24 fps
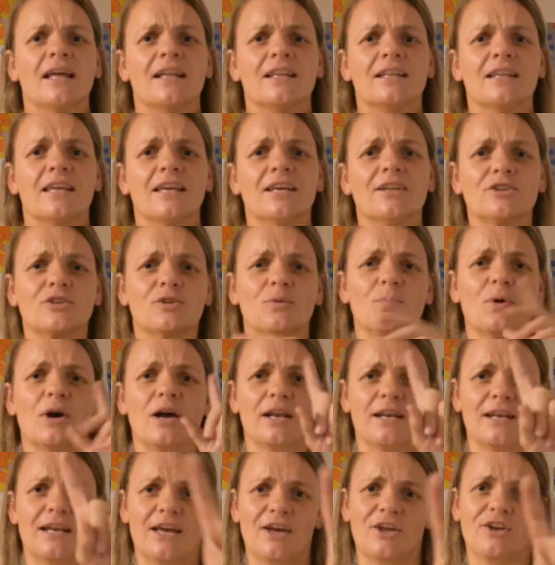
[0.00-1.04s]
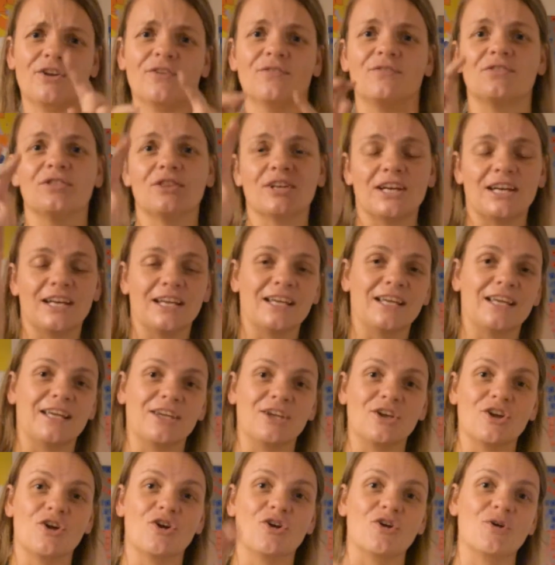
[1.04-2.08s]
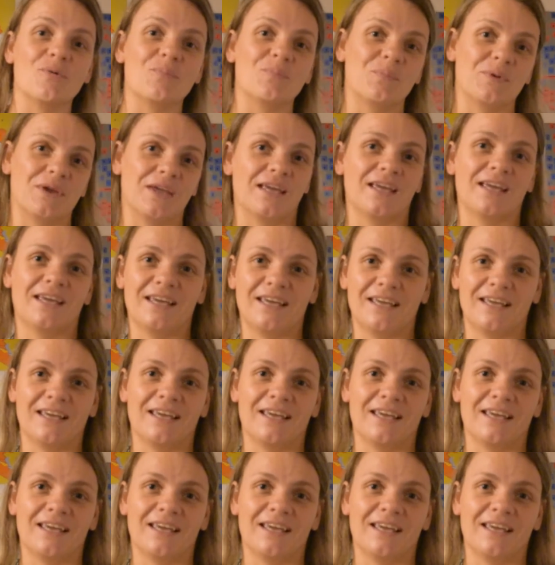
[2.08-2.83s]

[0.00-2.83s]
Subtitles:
that killed 1 out of 3 Europeans.